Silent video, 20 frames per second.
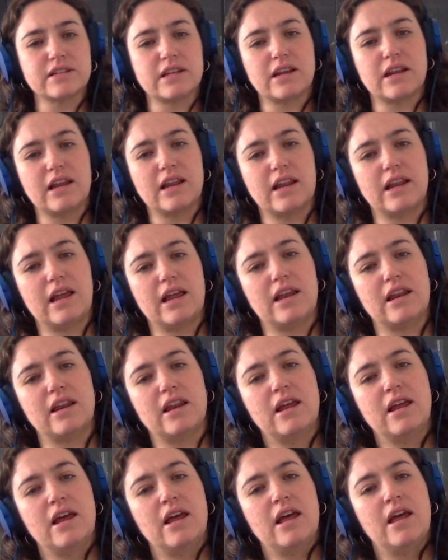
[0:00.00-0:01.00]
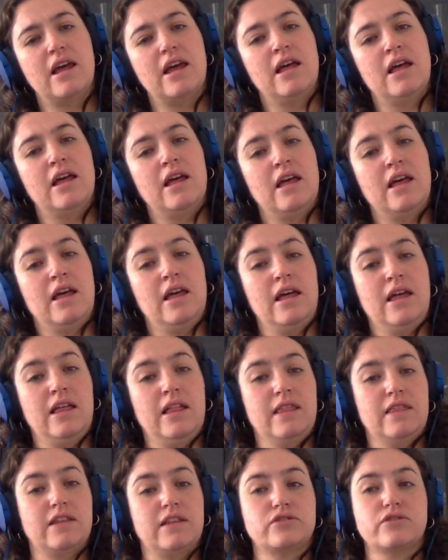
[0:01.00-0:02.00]
And
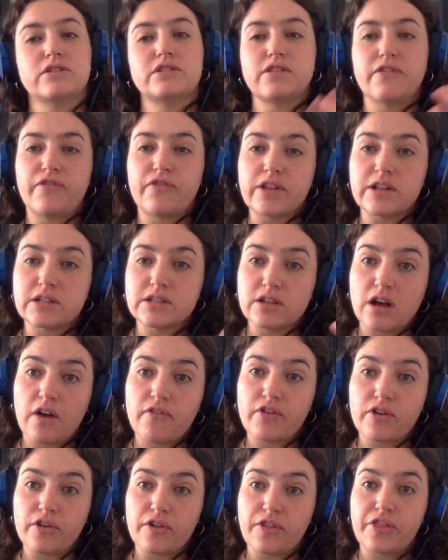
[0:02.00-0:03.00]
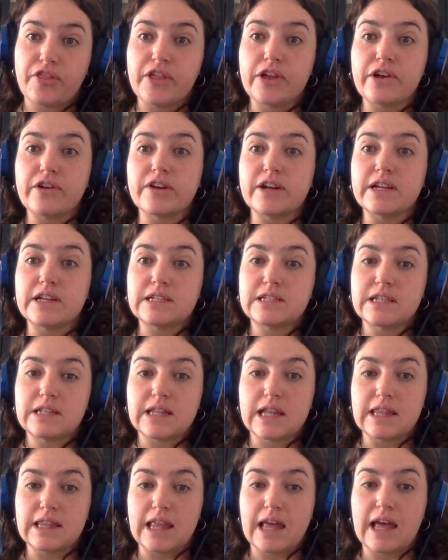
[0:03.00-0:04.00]
the sorts of philosophical theories
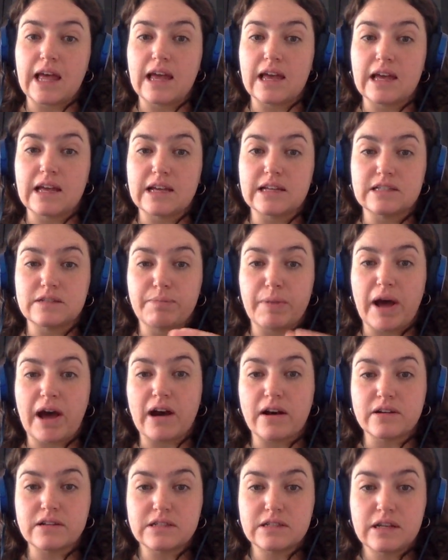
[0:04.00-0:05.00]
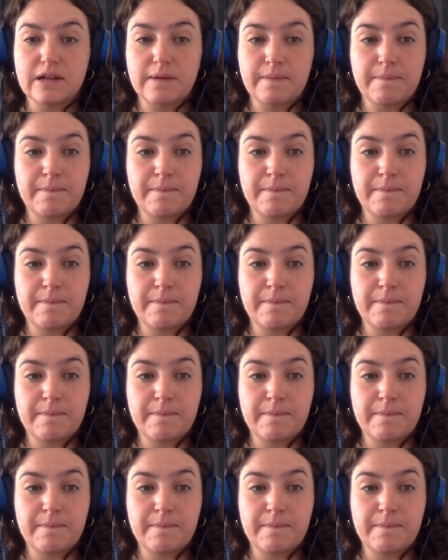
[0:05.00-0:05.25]
that they espoused.